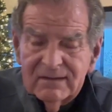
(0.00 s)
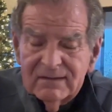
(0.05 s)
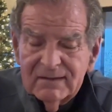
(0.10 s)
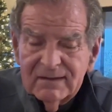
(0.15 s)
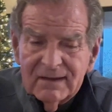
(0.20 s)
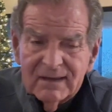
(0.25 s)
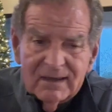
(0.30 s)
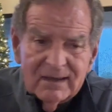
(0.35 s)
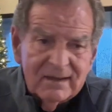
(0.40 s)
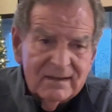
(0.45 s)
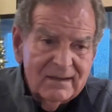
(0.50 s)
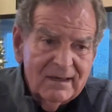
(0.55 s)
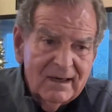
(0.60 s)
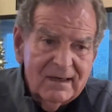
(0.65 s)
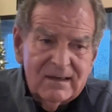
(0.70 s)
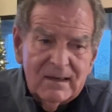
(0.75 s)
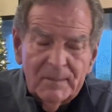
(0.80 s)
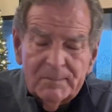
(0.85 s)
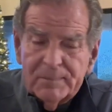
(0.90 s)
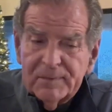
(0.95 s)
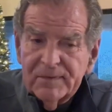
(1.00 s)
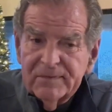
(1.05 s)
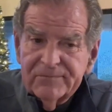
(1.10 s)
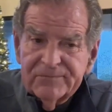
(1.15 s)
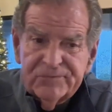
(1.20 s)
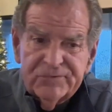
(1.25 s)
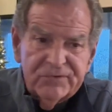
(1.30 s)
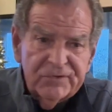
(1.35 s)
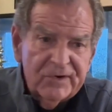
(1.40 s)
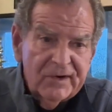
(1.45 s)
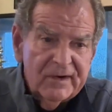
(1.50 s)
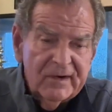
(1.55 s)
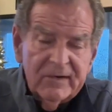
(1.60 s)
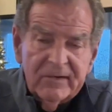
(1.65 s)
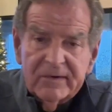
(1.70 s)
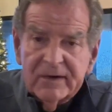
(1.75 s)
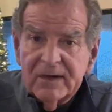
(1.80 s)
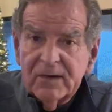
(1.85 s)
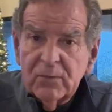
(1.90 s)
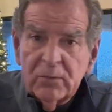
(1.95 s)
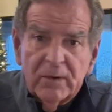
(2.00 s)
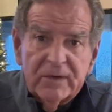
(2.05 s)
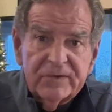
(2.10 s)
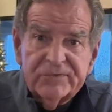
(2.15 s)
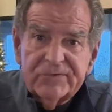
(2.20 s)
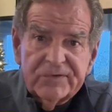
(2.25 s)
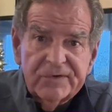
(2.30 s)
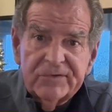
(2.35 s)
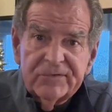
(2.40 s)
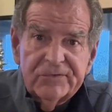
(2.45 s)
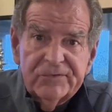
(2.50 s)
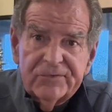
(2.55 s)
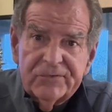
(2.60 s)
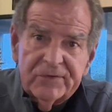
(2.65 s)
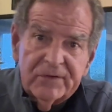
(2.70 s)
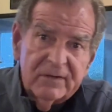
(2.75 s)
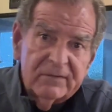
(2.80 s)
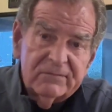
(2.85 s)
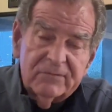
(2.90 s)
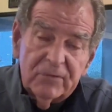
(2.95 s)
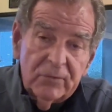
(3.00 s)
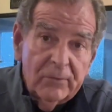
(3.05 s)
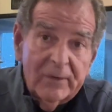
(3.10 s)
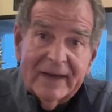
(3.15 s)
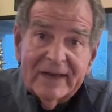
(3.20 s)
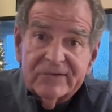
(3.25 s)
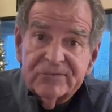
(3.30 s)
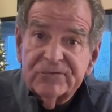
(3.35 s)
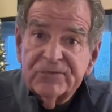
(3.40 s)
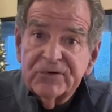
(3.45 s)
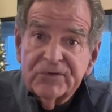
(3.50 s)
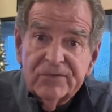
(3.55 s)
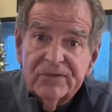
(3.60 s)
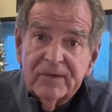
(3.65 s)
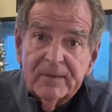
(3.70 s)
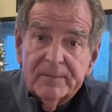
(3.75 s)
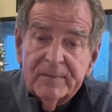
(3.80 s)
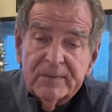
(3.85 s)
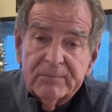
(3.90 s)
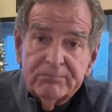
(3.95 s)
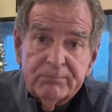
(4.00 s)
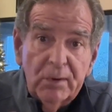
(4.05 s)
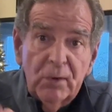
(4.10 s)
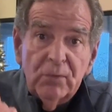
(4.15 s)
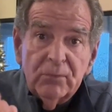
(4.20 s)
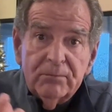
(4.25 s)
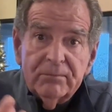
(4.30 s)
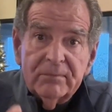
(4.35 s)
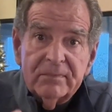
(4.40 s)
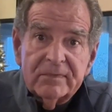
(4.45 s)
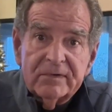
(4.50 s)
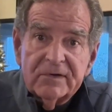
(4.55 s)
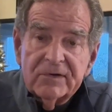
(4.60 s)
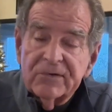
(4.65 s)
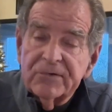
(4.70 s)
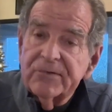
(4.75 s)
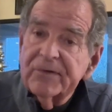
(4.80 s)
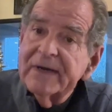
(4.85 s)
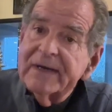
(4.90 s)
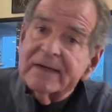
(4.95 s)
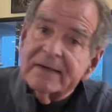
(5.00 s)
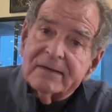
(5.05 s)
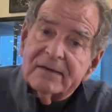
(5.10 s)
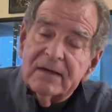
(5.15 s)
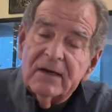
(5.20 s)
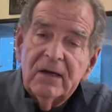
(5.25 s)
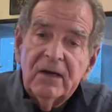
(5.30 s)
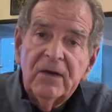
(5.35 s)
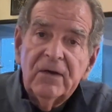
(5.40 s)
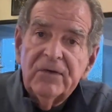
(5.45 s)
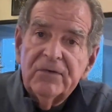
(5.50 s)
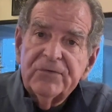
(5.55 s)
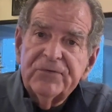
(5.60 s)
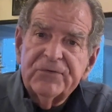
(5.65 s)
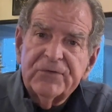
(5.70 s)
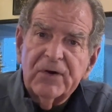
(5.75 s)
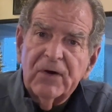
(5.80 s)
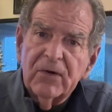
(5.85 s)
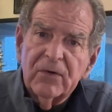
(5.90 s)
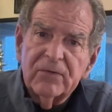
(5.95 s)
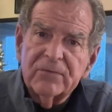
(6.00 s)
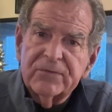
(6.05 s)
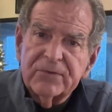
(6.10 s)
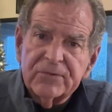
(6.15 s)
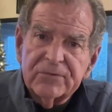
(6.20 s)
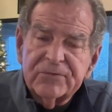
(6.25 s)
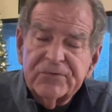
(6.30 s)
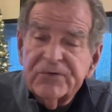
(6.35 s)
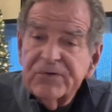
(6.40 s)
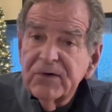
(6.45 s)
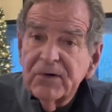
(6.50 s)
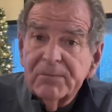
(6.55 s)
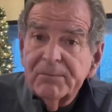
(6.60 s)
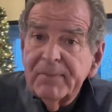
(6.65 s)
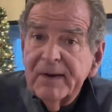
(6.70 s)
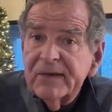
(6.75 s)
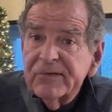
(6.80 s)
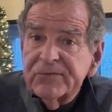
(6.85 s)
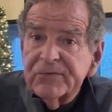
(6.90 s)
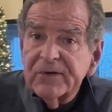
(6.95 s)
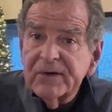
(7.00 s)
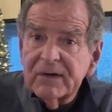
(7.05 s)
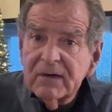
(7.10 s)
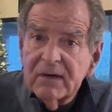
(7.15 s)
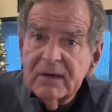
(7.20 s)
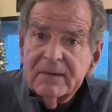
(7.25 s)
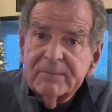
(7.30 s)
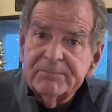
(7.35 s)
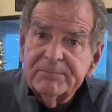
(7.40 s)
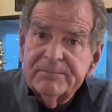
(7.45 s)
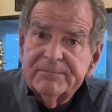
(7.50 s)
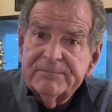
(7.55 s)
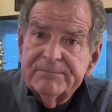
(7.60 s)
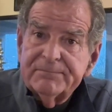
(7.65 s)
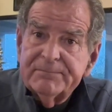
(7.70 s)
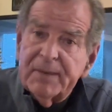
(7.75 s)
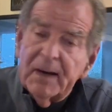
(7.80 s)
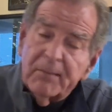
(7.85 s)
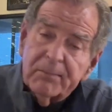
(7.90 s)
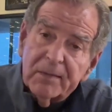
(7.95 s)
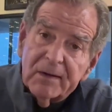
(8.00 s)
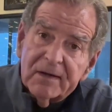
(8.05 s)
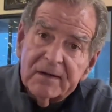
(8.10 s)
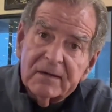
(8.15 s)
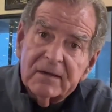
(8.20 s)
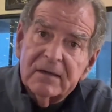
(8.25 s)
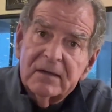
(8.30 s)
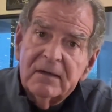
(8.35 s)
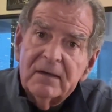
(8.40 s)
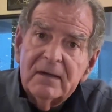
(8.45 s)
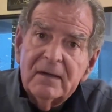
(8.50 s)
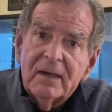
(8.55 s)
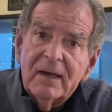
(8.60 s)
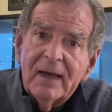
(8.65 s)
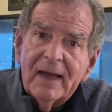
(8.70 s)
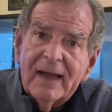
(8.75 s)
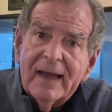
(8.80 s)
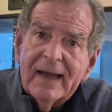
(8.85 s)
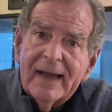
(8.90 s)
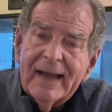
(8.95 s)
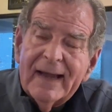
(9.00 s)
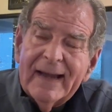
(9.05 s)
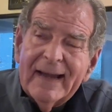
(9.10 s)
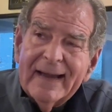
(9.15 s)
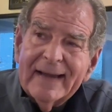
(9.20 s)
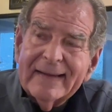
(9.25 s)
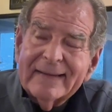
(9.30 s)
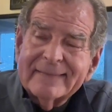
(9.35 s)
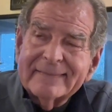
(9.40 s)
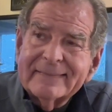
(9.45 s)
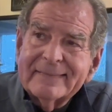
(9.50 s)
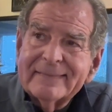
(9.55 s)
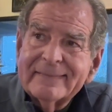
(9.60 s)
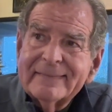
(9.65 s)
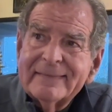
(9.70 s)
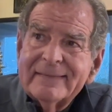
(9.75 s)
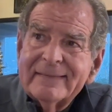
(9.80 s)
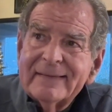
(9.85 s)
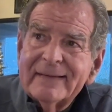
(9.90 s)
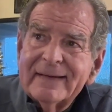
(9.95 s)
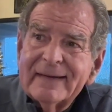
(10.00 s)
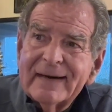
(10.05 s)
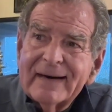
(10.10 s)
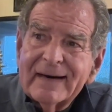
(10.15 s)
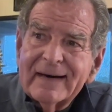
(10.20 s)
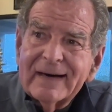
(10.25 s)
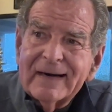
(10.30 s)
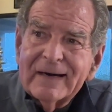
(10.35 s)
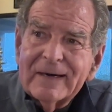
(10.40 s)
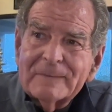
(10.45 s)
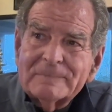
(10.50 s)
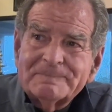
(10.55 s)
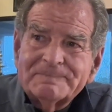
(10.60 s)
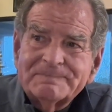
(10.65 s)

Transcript: a couple of generic questions and you answer them and boom, you're in. So they're still basically public. And I